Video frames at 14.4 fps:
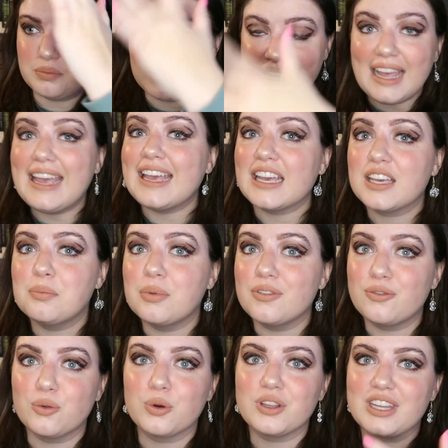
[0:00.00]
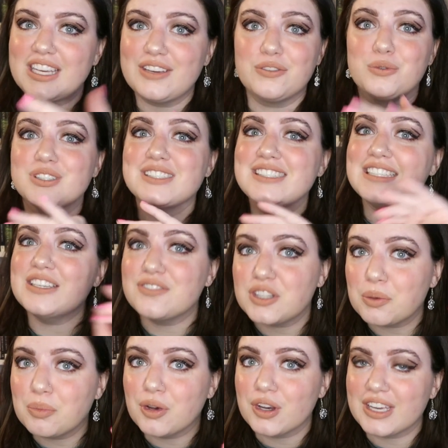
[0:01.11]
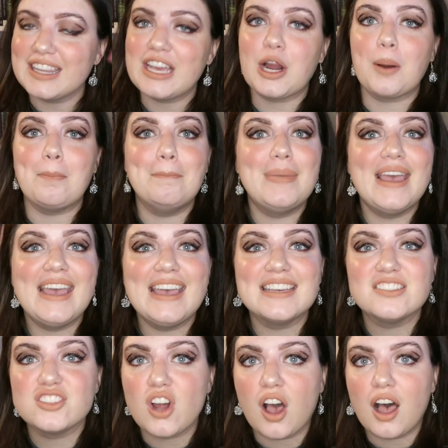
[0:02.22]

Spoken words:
blank before they even received the book, and they are pissed